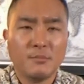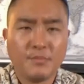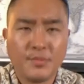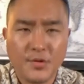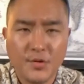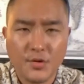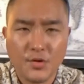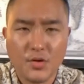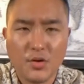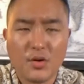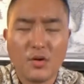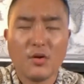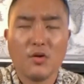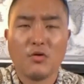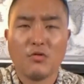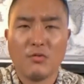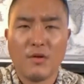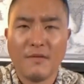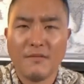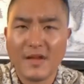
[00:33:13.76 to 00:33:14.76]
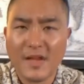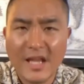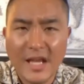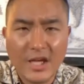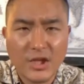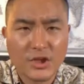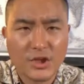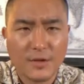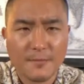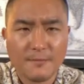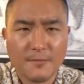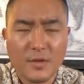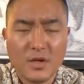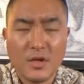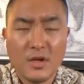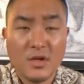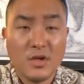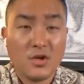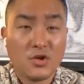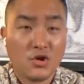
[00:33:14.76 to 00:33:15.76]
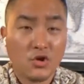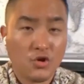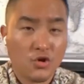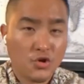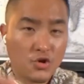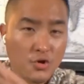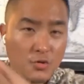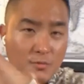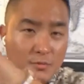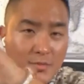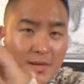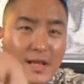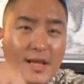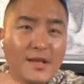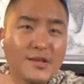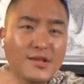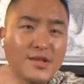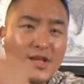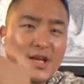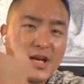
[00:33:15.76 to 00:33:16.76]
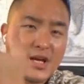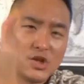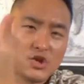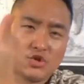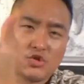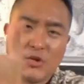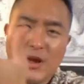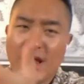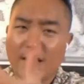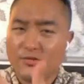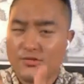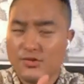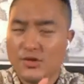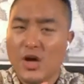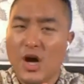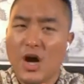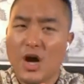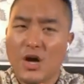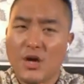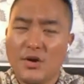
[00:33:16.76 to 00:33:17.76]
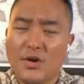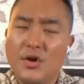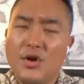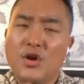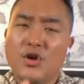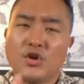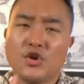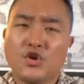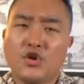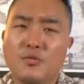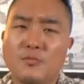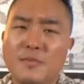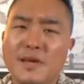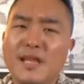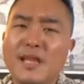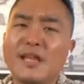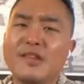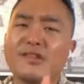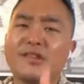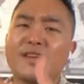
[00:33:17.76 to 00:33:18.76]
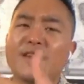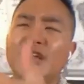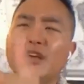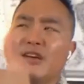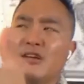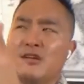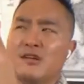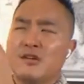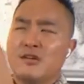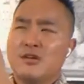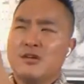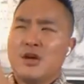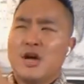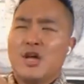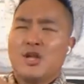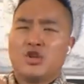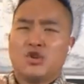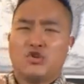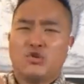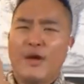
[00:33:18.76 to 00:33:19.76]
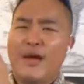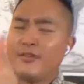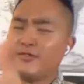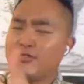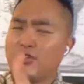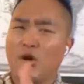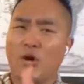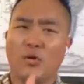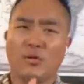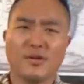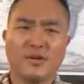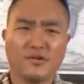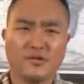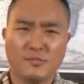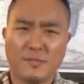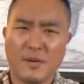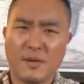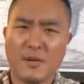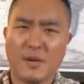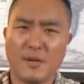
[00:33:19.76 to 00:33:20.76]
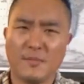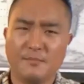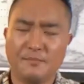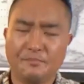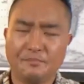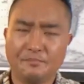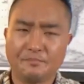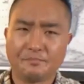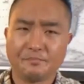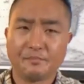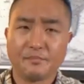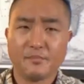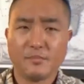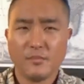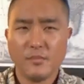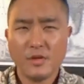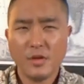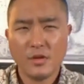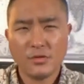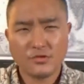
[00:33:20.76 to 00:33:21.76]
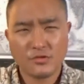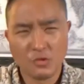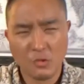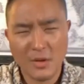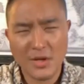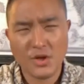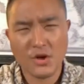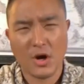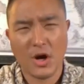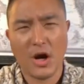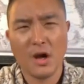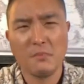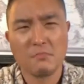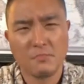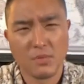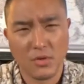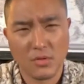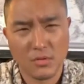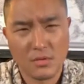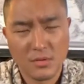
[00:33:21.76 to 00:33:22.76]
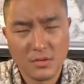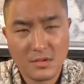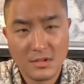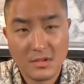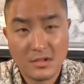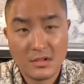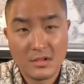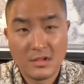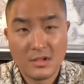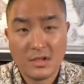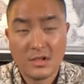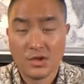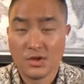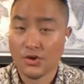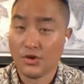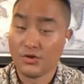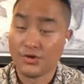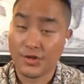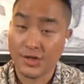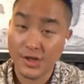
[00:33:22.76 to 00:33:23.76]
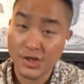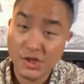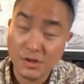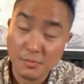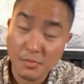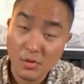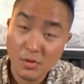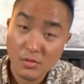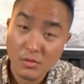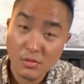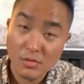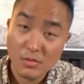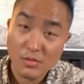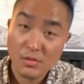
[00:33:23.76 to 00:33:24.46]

pure revelation. Your humility attracts God. Humility attracts the Holy Spirit. So when you're humble, you're teachable,